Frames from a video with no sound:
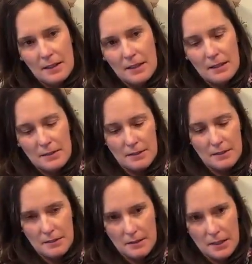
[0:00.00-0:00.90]
Yeah,
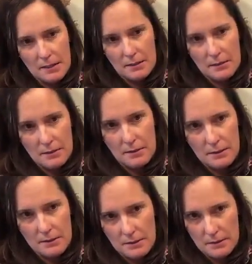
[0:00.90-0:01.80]
just do that.
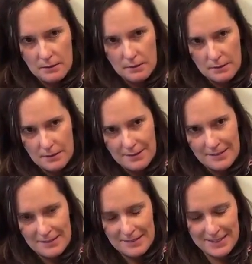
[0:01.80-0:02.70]

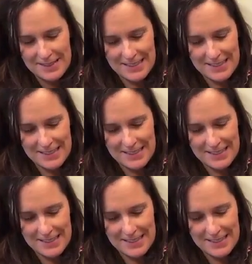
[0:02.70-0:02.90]
Oh.